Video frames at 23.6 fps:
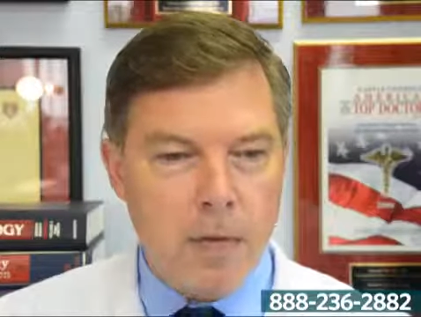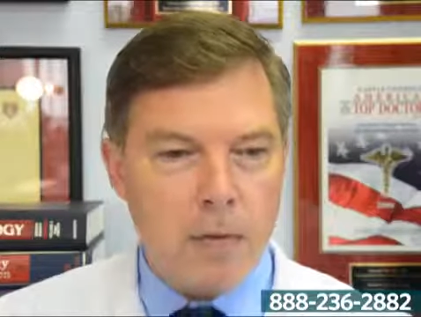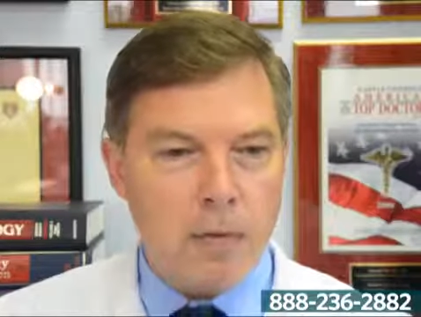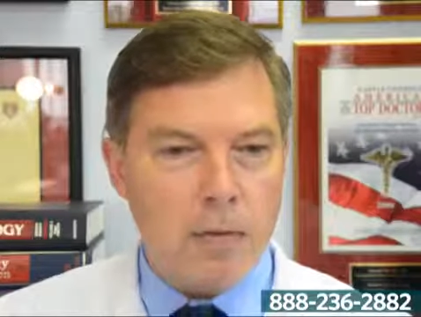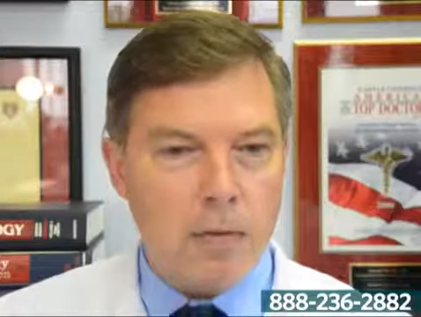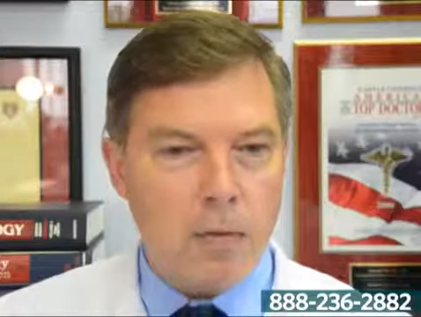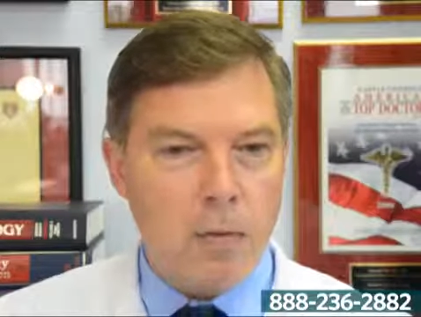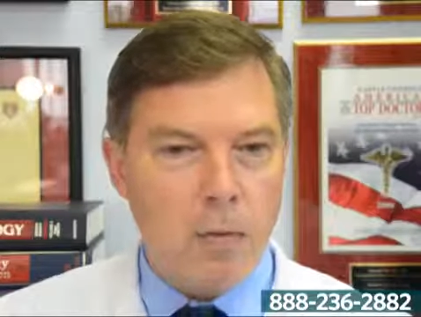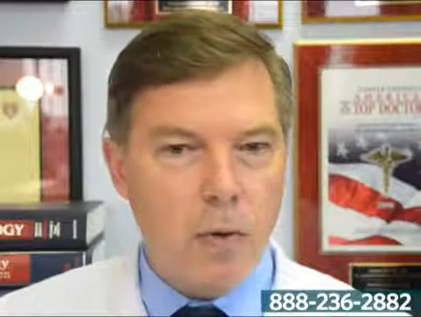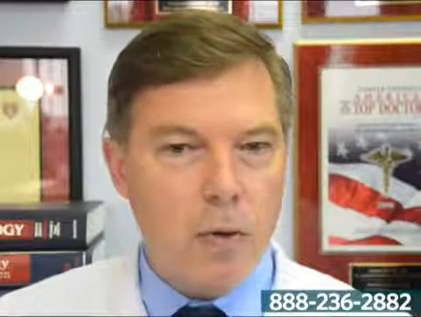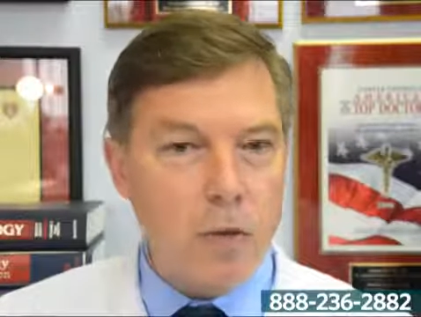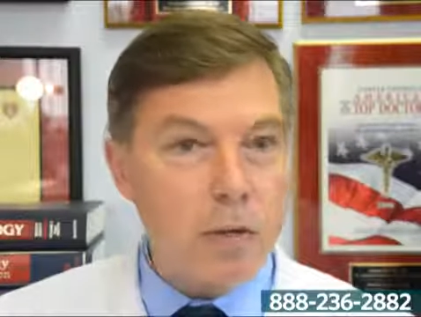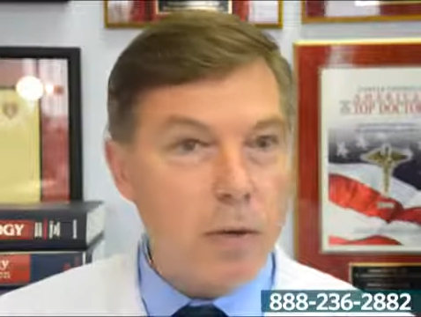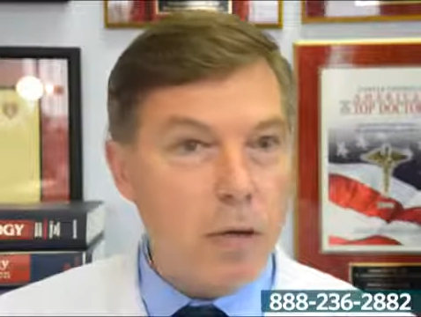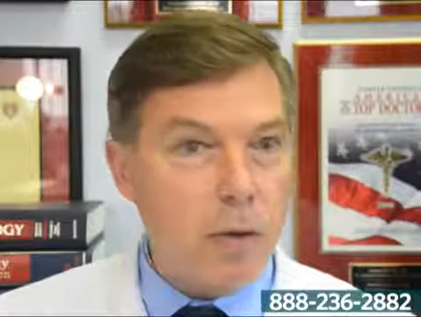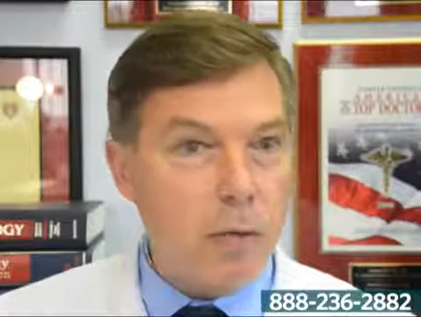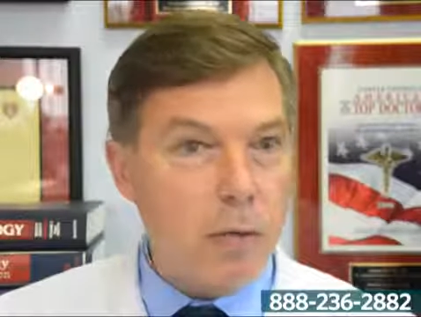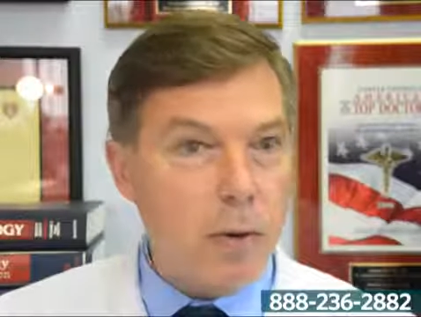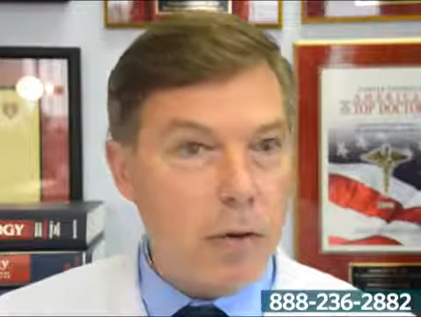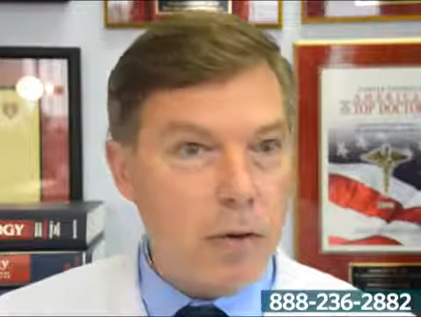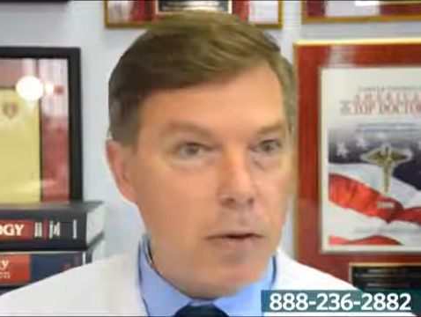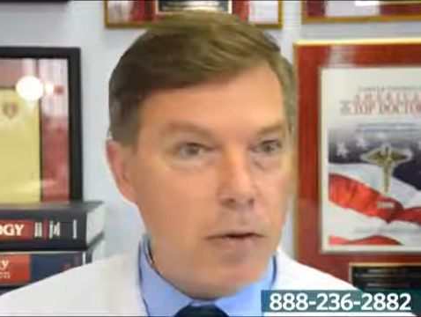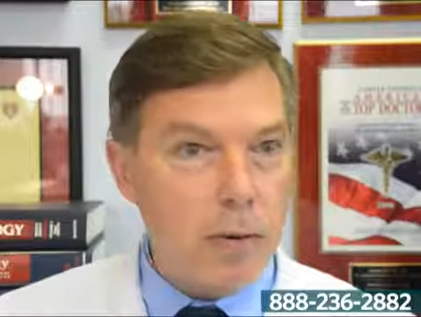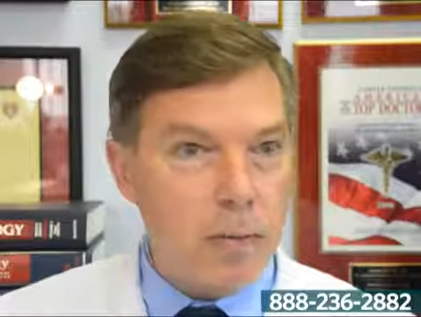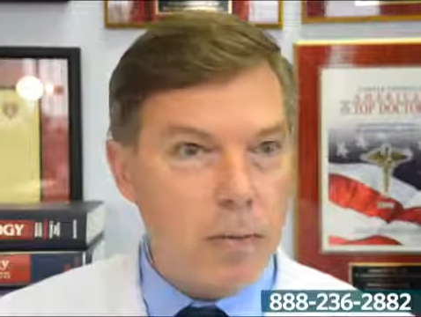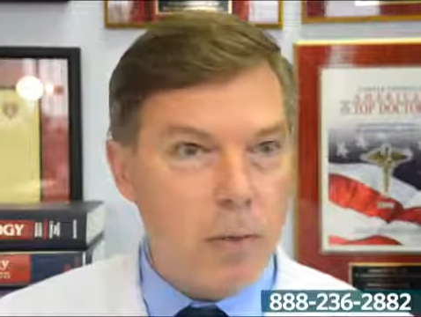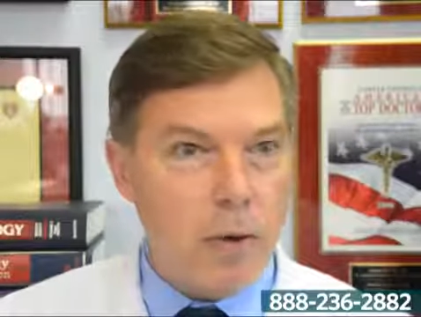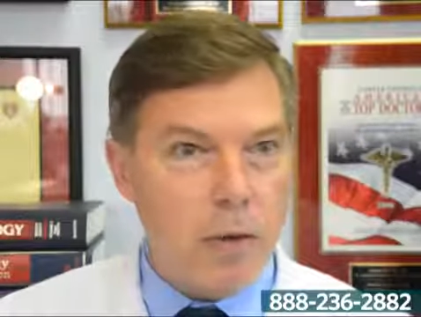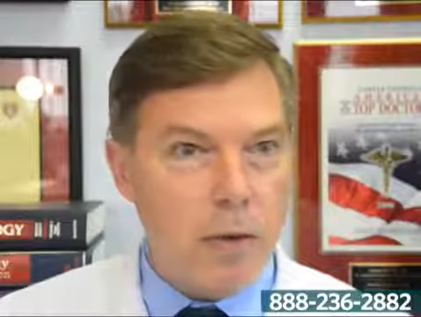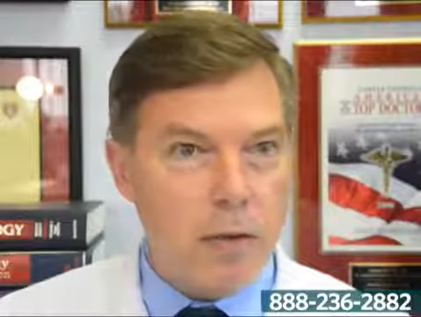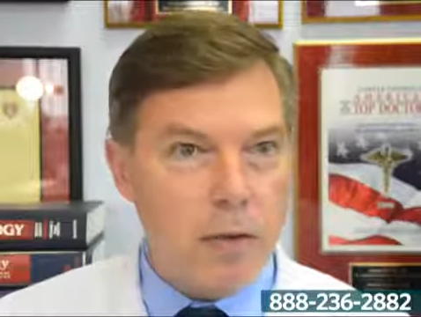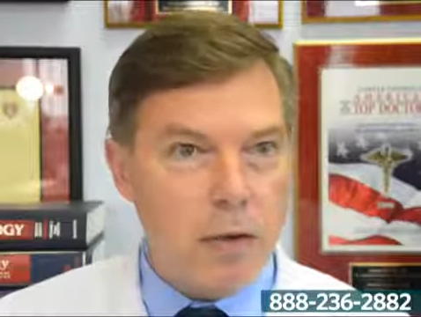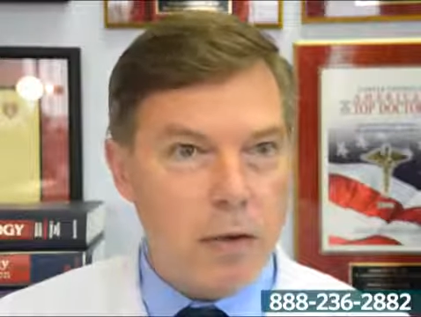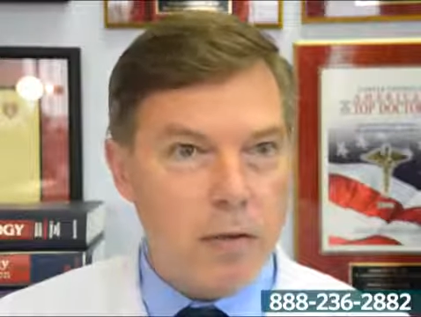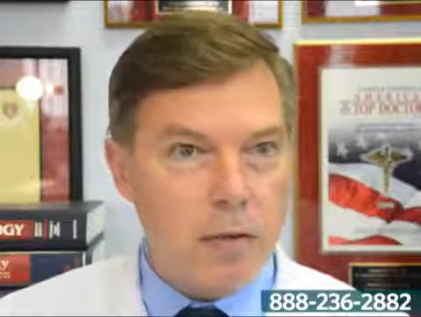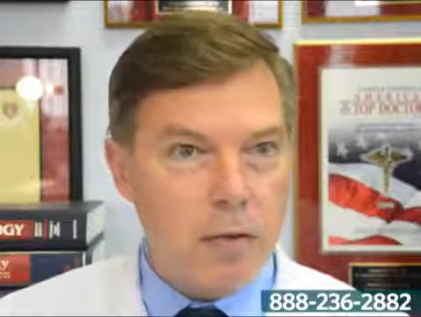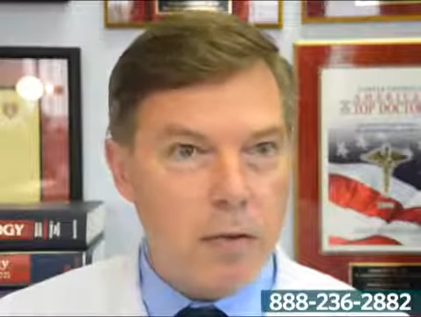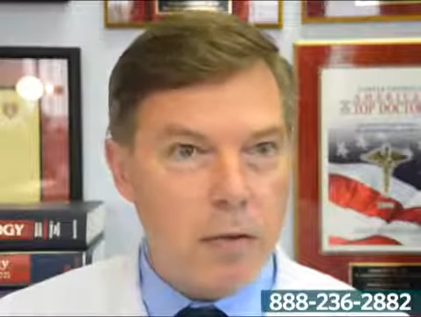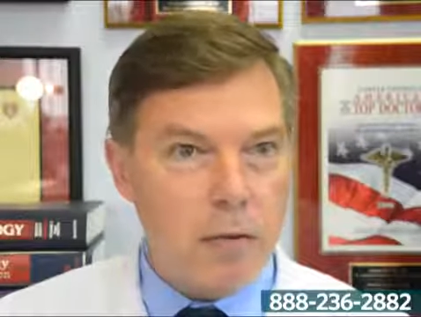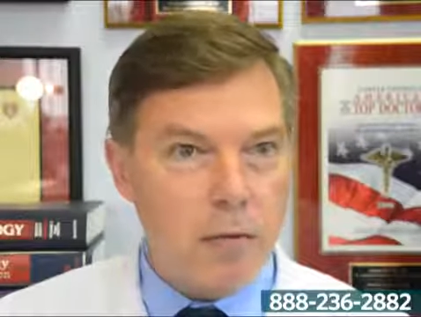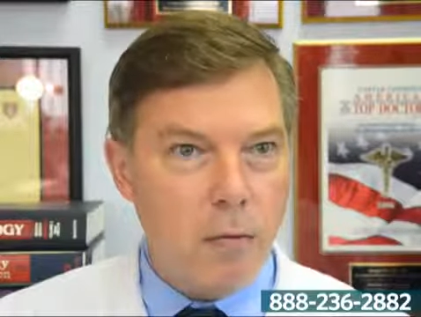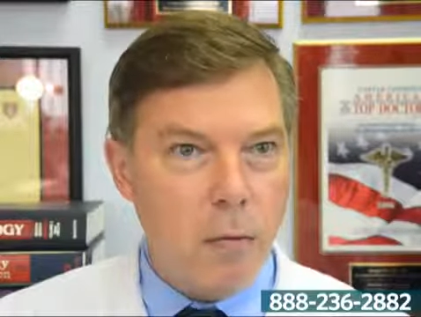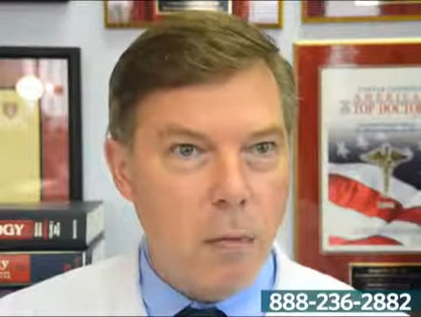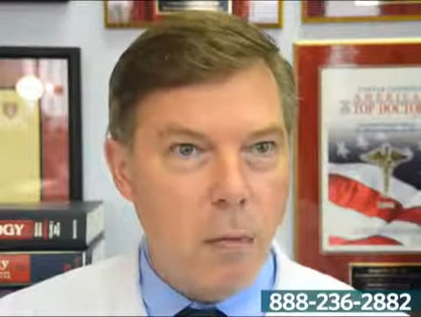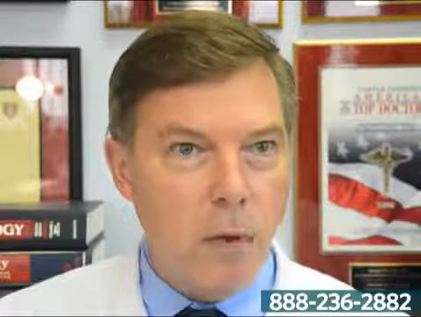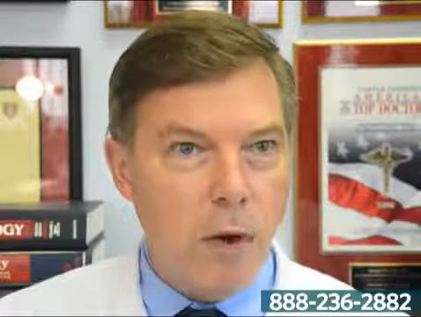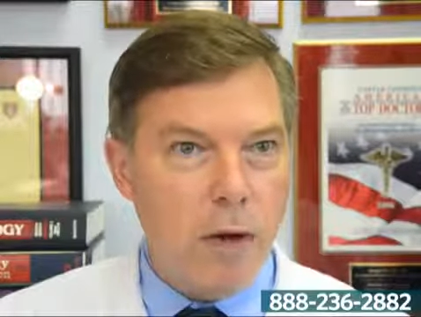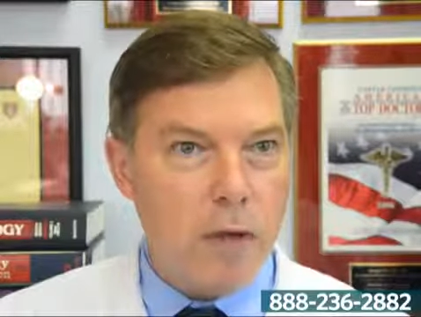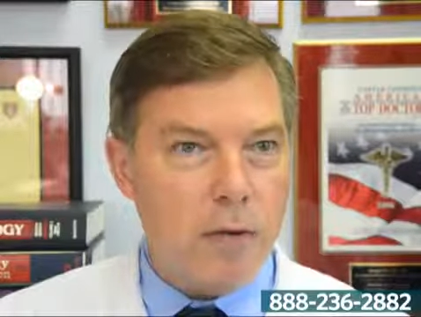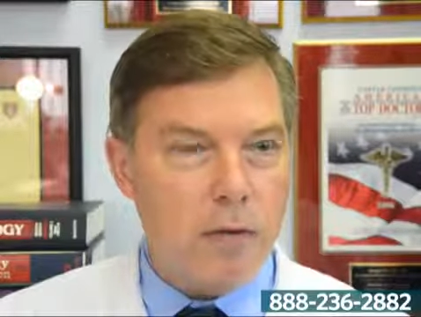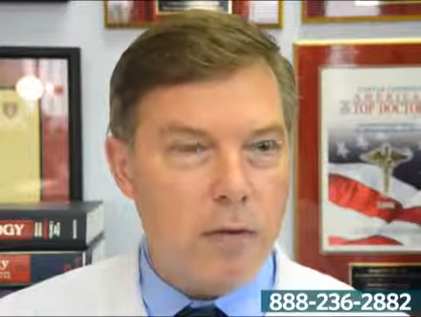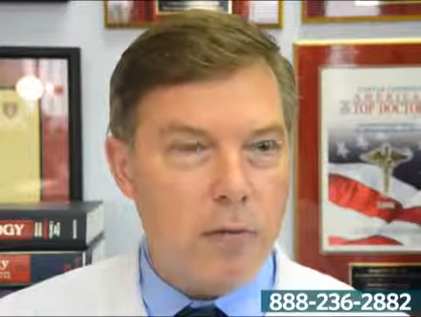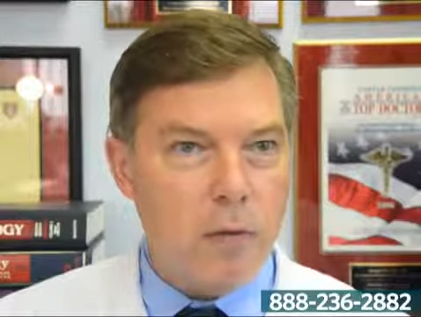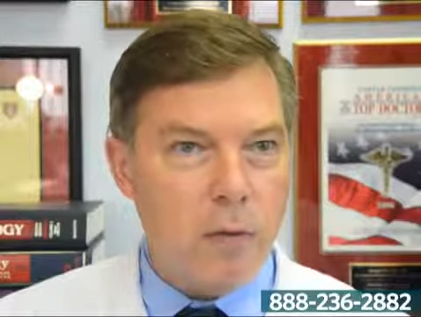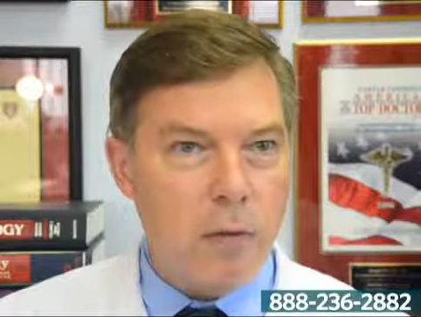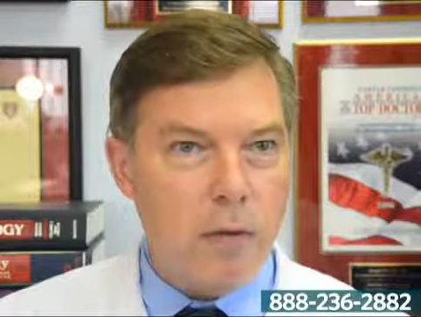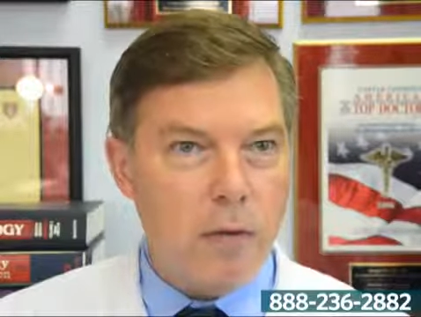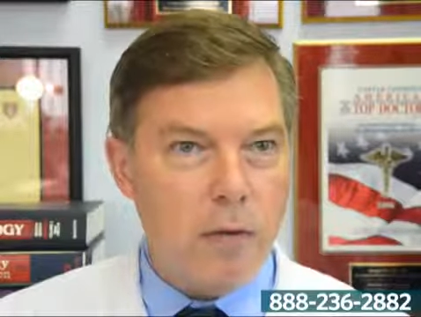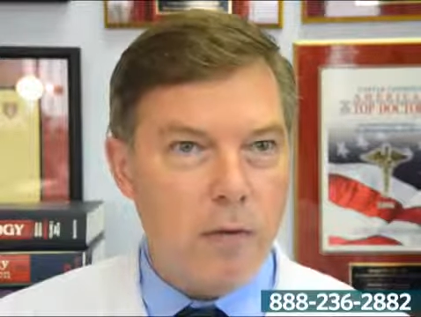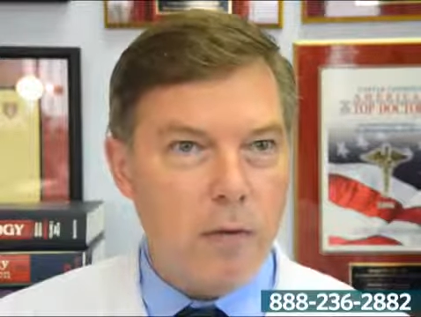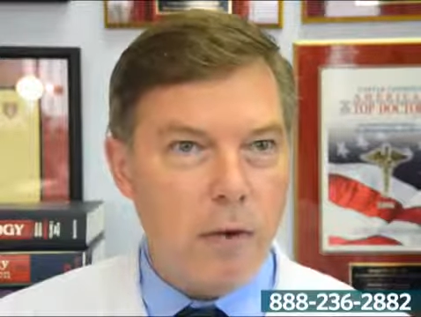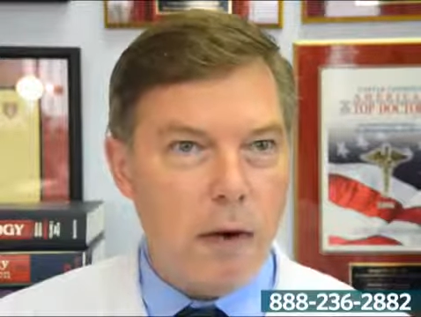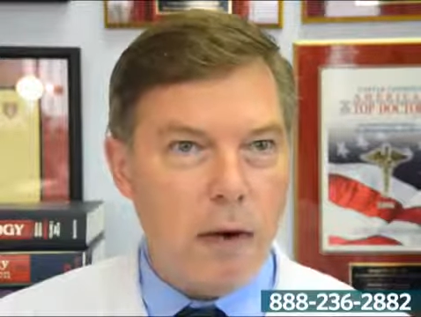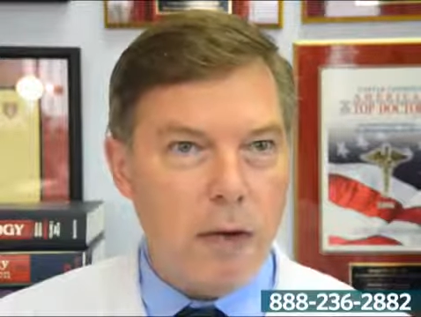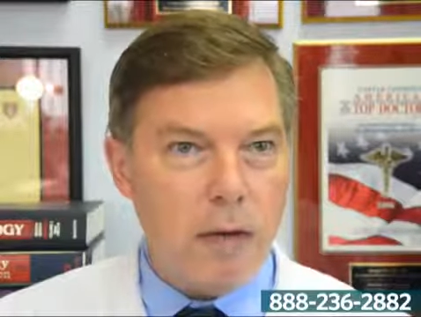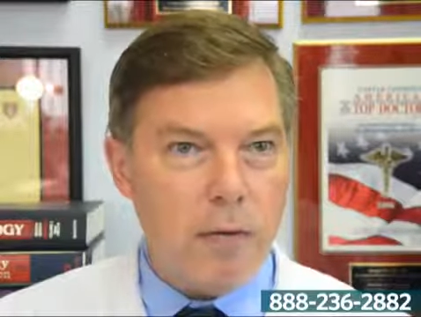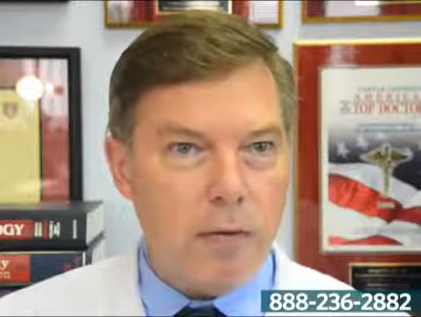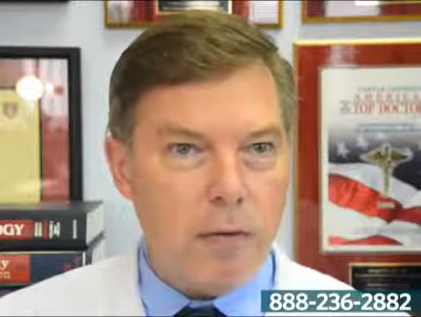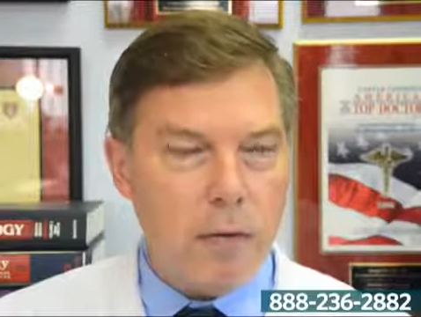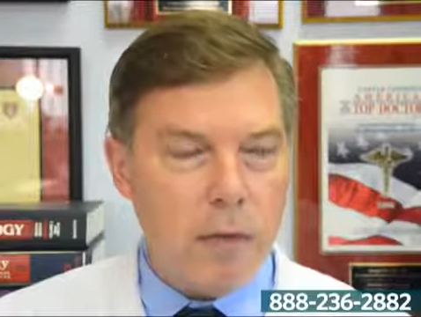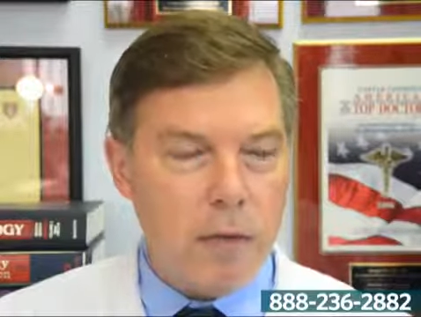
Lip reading: So one day we had the bright idea of why don't we, rather